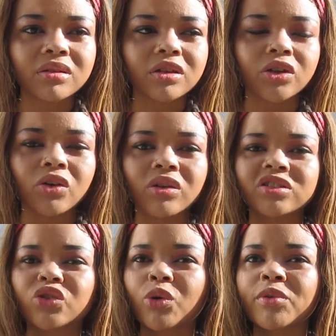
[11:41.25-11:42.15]
you know
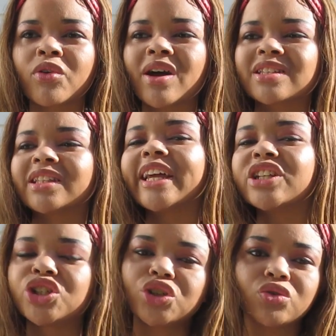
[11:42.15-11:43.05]
a Scorpio has
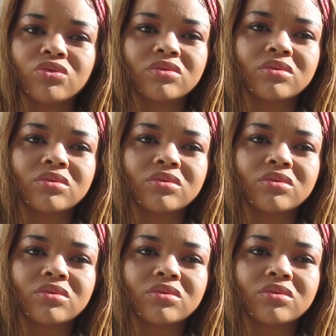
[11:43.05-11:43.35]
linked you